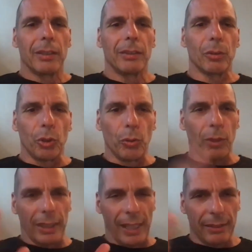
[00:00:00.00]
not you,
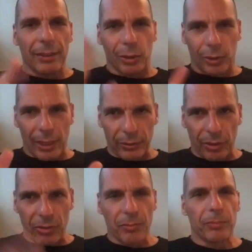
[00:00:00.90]
again, your
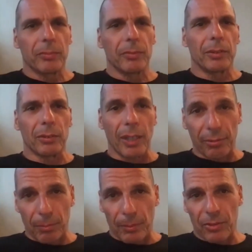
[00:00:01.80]
countries, your
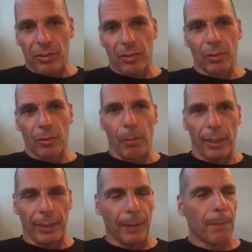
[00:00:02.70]
governments, your
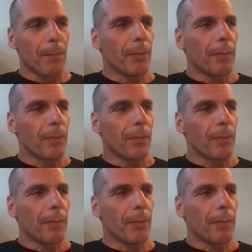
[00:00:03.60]
polity.